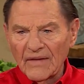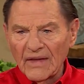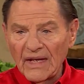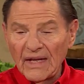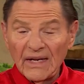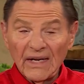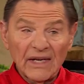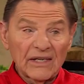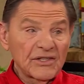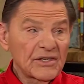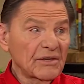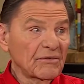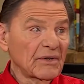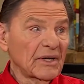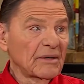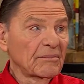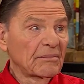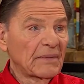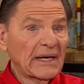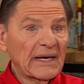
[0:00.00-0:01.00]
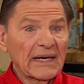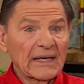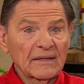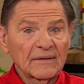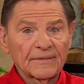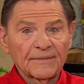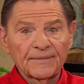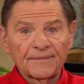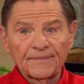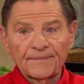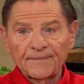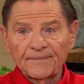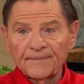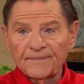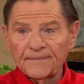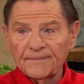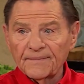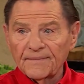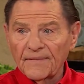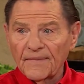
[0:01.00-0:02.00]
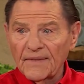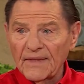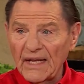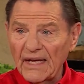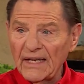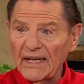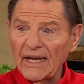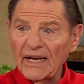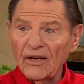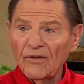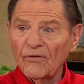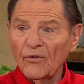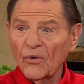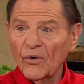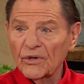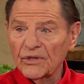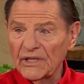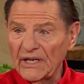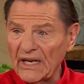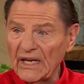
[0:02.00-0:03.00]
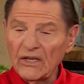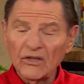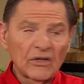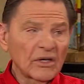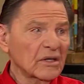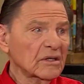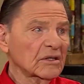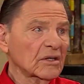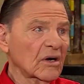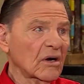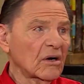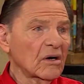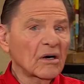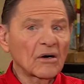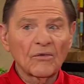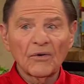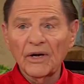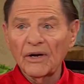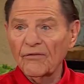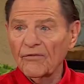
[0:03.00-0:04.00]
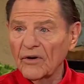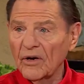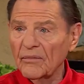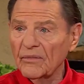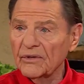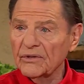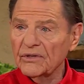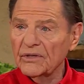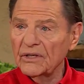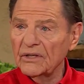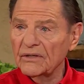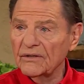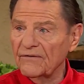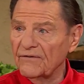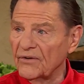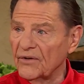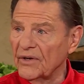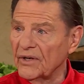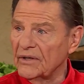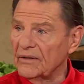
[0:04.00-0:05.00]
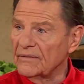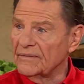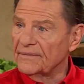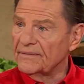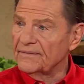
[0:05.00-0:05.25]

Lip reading: And then she went back. Then they divorced, and he took the car away from her, and she's afoot.